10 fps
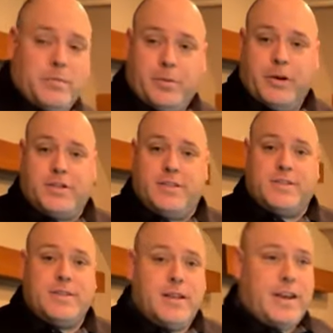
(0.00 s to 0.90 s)

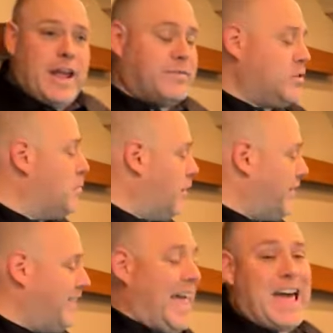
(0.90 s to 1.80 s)
purchased an
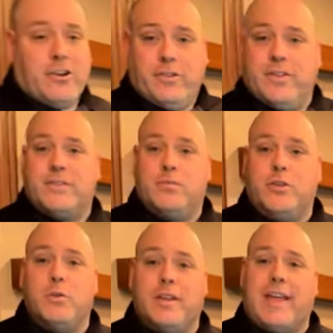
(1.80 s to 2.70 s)
aftermarket ladder. This
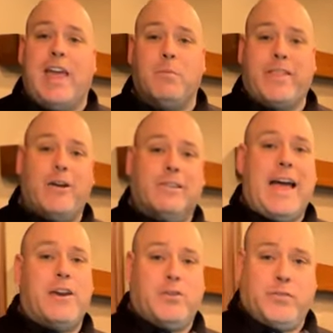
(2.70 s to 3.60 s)
unit came without
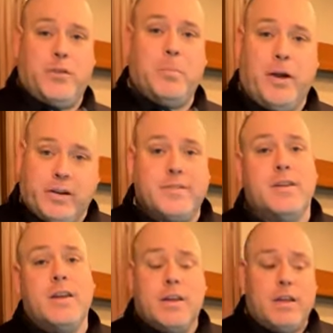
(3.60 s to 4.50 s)
ladders for the bunks,
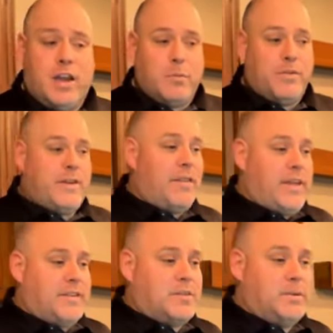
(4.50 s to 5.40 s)
and we found
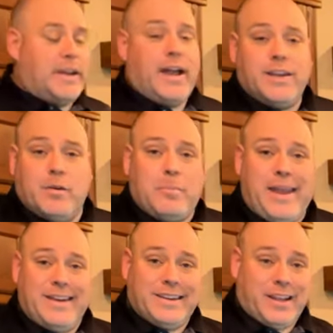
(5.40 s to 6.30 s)
that to be kind of a
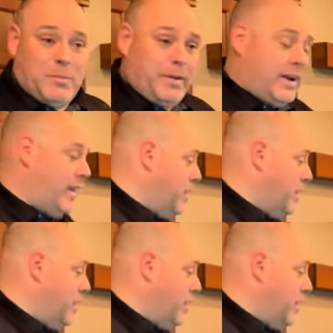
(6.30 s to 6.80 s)
pain to get up in and out